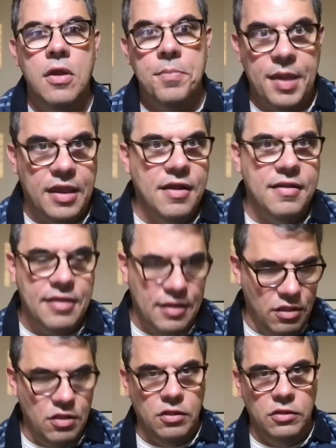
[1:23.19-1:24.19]
Because
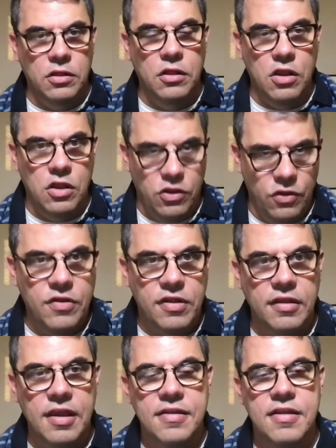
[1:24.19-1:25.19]
the
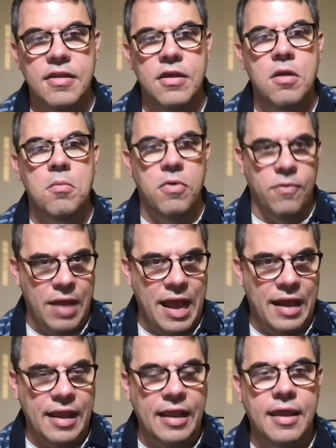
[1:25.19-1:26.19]
useless,
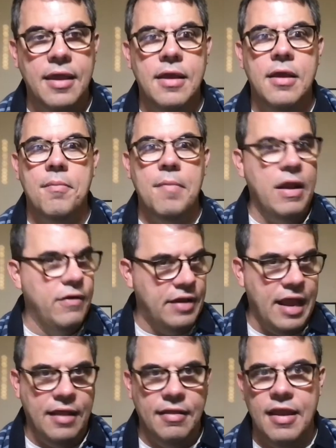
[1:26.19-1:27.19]
moronic Mayor
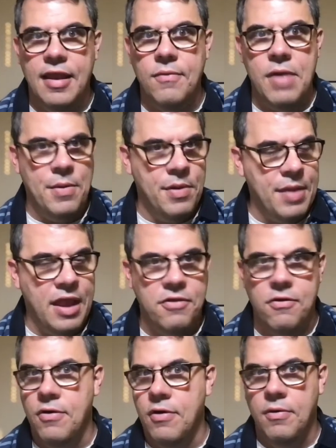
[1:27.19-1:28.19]
Daley, Rahm
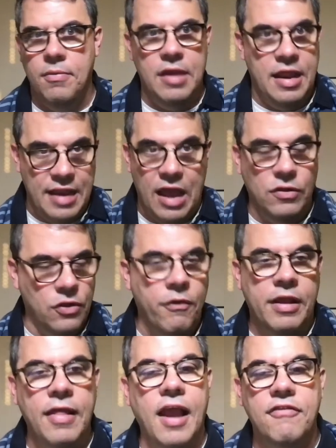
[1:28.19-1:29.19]
Emanuel, and now
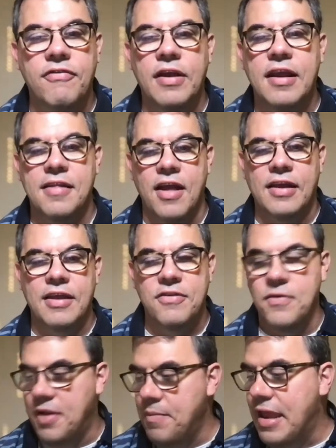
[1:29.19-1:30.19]
Lori Lightfoot, because I'll get
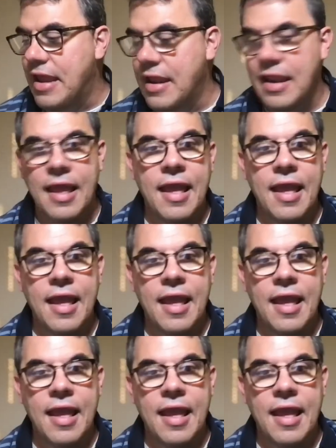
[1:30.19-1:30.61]
to in a minute,